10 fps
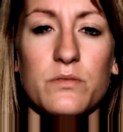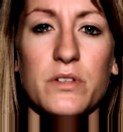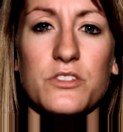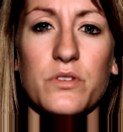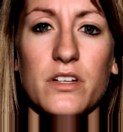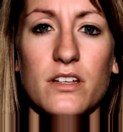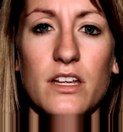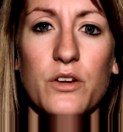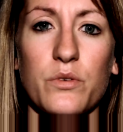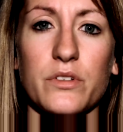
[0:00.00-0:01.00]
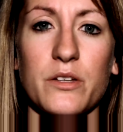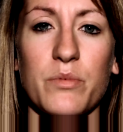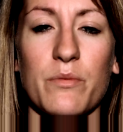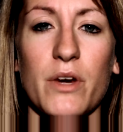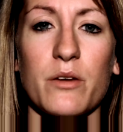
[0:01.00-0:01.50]
to be treated equally by
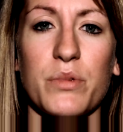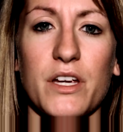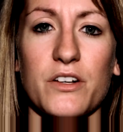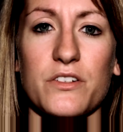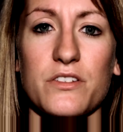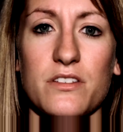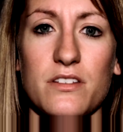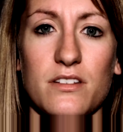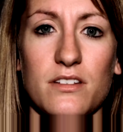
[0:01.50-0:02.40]
my peers,